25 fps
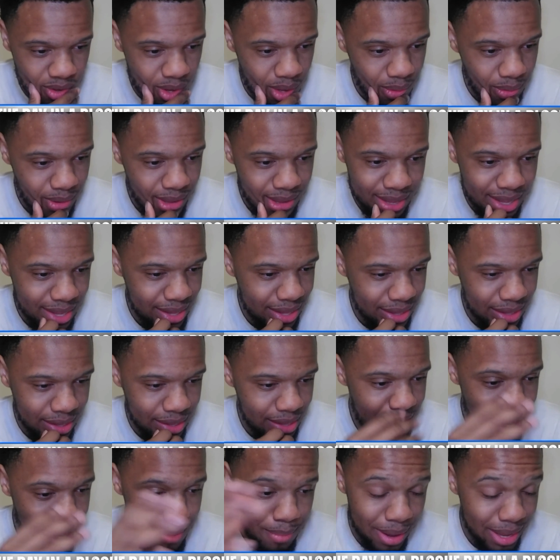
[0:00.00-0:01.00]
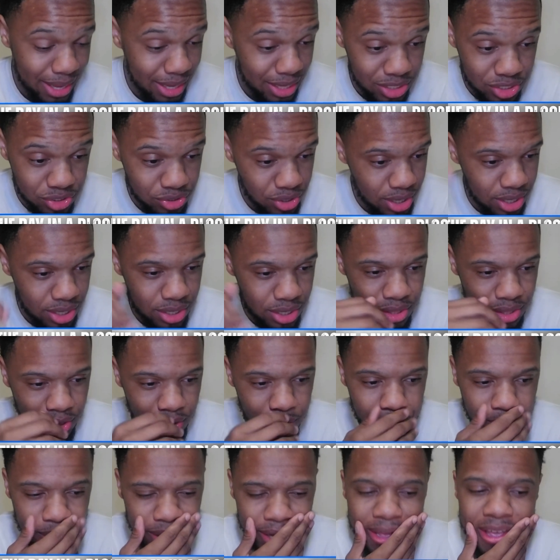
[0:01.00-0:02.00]
up. He might get traded,
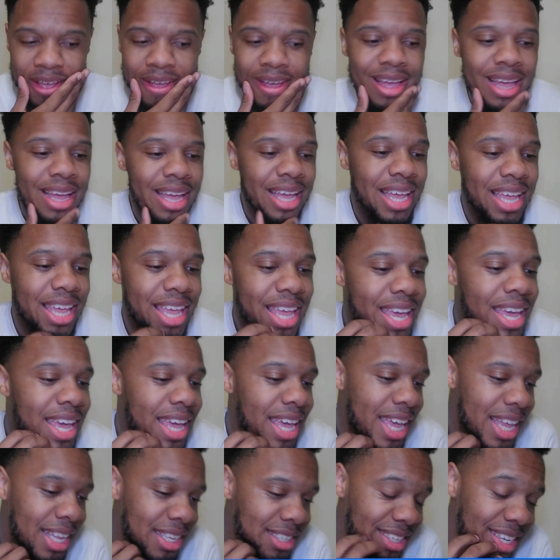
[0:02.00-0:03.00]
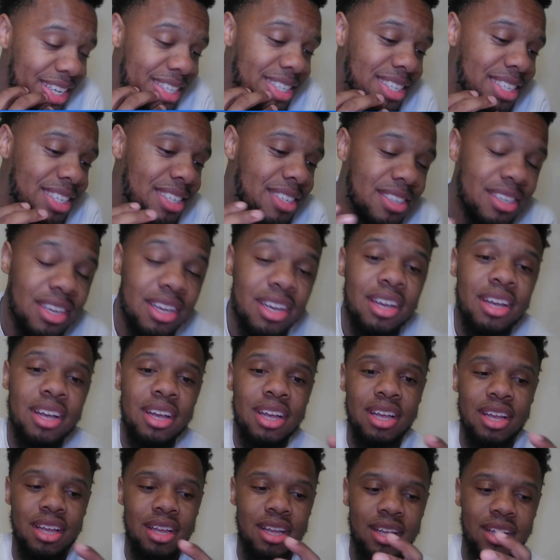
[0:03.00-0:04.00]
though. But it's just
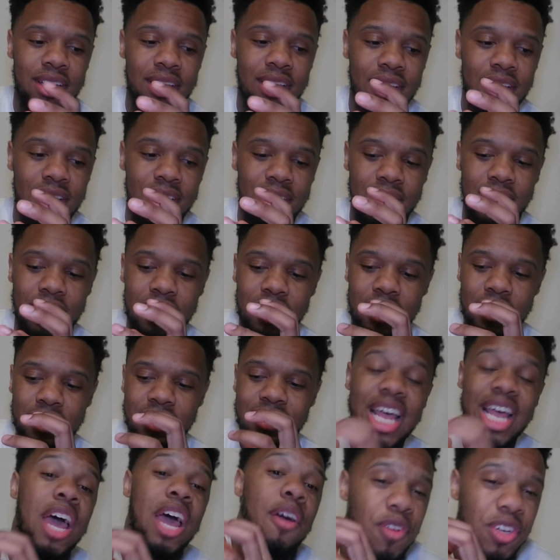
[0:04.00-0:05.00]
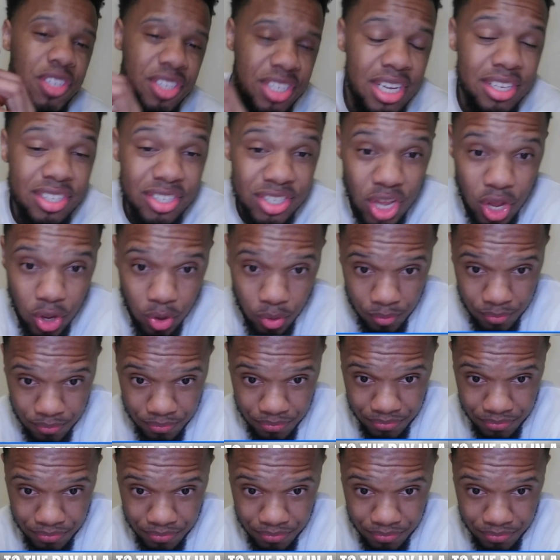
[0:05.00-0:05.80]
San Francisco.